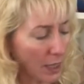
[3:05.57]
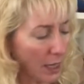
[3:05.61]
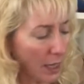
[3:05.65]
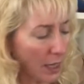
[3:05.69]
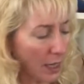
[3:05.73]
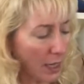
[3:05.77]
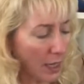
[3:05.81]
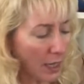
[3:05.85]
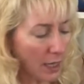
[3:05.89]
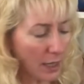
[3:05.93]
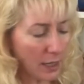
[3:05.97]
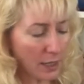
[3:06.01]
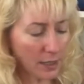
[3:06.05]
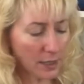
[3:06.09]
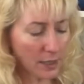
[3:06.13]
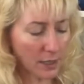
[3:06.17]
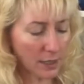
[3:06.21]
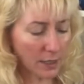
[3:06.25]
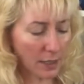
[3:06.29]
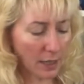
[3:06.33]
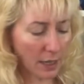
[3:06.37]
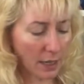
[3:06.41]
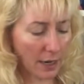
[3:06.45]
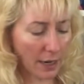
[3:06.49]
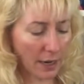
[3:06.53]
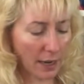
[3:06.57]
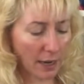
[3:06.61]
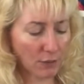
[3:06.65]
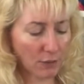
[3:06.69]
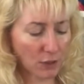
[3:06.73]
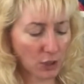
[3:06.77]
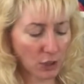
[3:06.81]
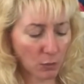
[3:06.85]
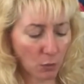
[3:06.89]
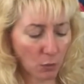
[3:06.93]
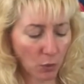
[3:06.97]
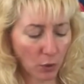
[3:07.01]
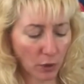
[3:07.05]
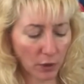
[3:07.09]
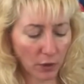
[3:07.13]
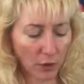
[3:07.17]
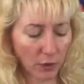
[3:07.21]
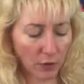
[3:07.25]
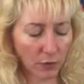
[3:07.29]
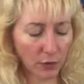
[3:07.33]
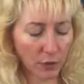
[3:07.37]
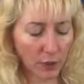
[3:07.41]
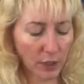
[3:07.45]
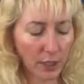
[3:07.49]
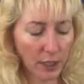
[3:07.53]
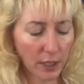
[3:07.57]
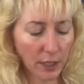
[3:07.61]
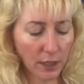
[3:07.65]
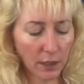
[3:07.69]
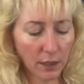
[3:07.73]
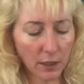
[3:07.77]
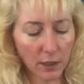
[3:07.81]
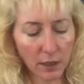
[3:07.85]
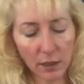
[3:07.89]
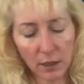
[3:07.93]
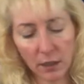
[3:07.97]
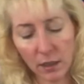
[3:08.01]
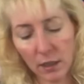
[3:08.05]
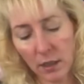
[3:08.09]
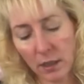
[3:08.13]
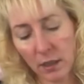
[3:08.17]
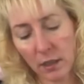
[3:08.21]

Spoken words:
And then I have some more over here.